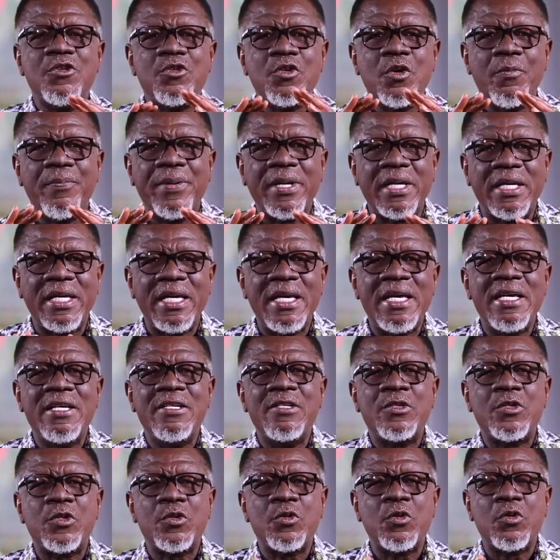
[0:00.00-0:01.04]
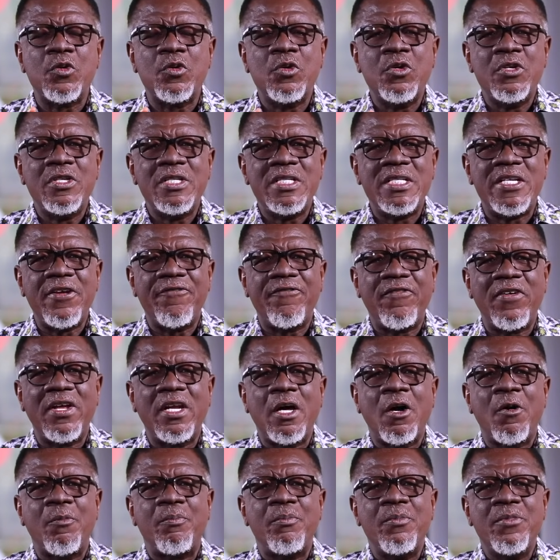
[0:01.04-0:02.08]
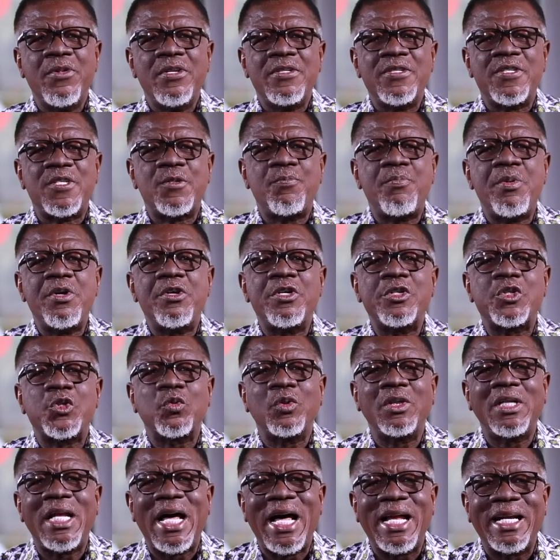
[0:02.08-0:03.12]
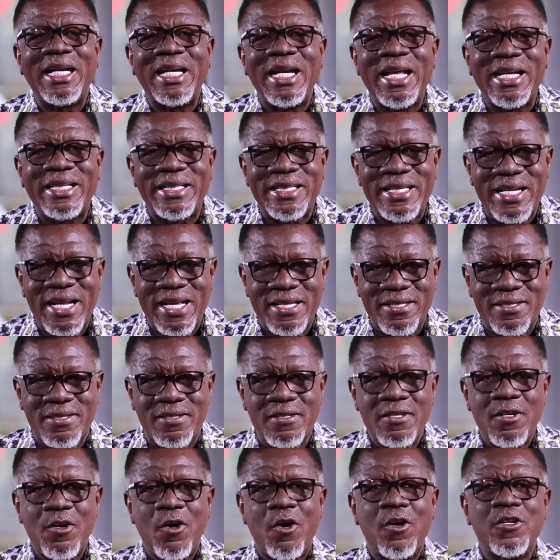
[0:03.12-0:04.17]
you begin to develop spiritual alertness